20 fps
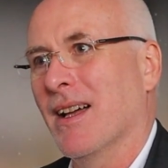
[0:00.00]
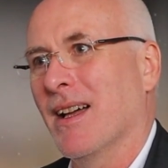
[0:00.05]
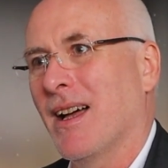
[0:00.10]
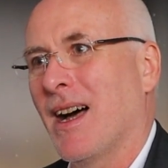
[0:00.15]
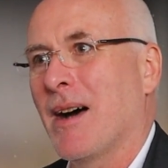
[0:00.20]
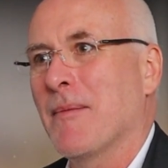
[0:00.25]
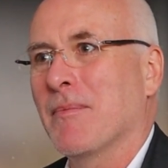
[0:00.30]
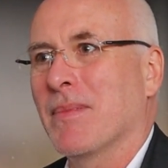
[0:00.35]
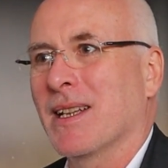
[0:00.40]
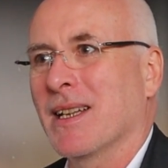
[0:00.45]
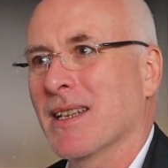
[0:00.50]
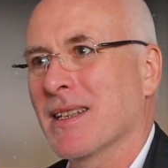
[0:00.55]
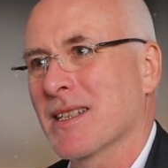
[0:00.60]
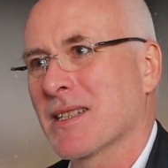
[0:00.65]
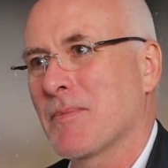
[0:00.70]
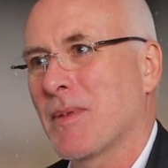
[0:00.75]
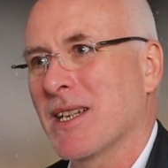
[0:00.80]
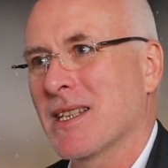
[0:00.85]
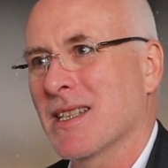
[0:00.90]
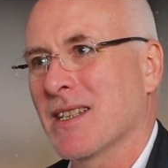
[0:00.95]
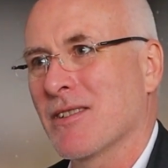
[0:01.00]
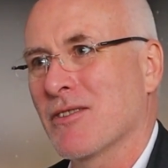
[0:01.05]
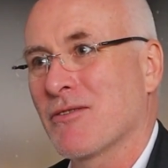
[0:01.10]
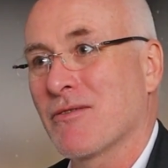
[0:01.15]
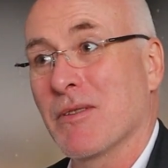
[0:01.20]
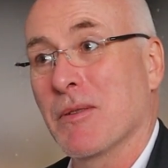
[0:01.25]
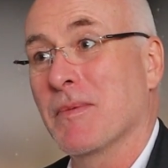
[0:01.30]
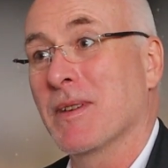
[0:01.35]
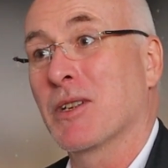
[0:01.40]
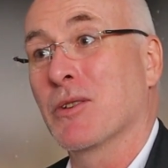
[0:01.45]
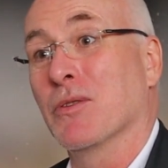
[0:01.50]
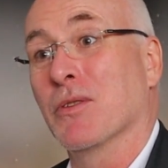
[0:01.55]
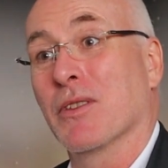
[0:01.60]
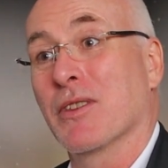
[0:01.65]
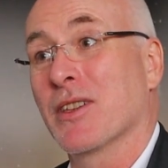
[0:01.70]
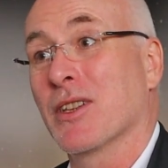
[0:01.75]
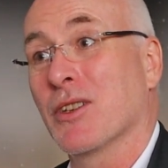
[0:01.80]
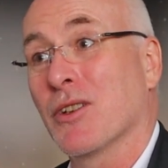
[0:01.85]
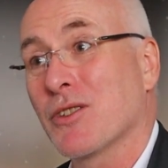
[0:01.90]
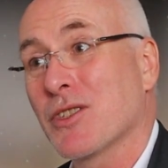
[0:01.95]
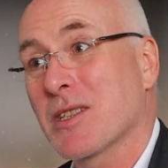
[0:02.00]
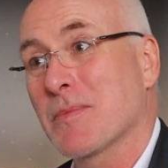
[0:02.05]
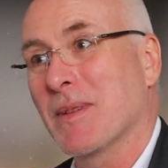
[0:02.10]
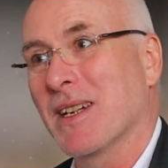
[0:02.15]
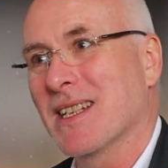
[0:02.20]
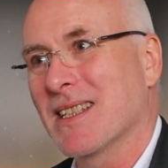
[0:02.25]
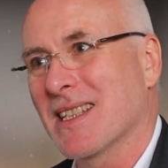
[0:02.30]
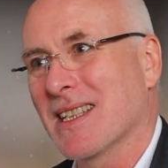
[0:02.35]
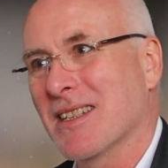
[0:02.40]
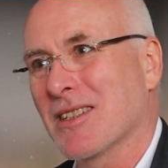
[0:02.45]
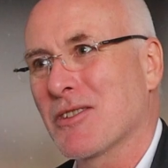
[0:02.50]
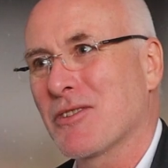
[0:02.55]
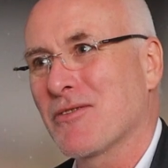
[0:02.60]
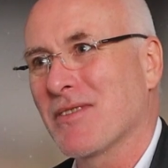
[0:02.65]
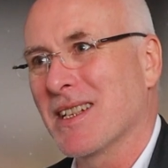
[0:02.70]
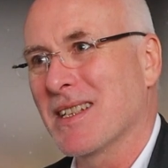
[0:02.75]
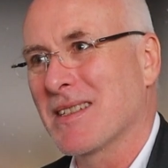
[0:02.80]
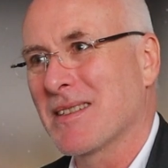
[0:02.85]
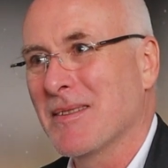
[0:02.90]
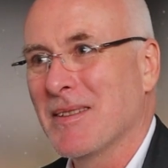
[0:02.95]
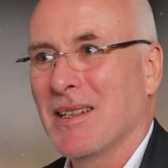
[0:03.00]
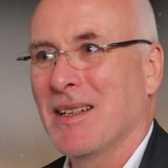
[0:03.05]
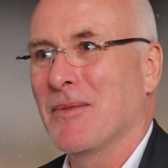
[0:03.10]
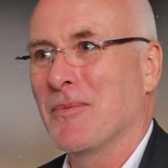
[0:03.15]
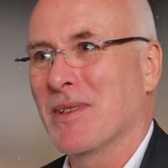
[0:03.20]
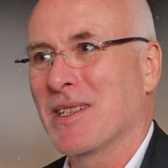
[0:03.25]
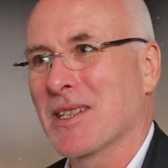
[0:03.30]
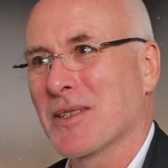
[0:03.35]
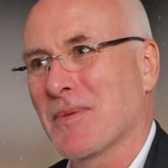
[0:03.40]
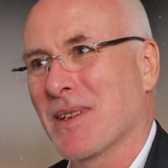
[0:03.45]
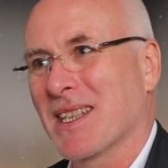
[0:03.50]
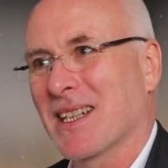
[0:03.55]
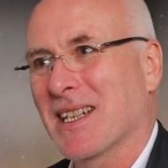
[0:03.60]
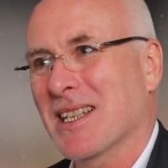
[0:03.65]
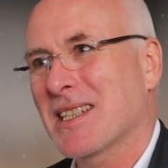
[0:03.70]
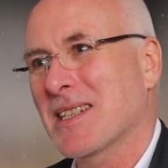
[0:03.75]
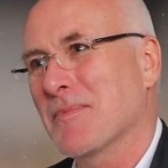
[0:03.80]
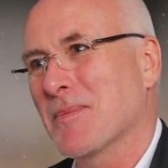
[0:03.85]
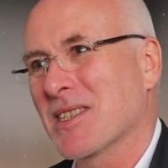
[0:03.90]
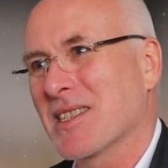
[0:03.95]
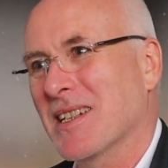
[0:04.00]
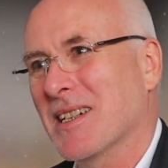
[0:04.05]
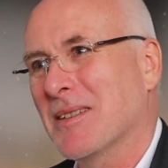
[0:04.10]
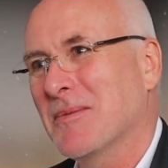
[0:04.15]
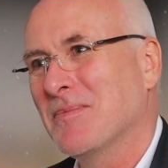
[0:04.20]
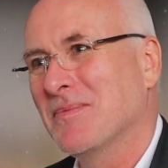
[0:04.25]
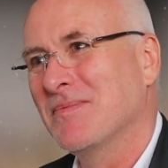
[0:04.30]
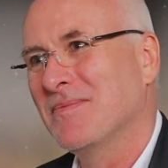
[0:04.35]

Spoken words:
humbly in the space industry we call the non-space industries, which is where the customers are.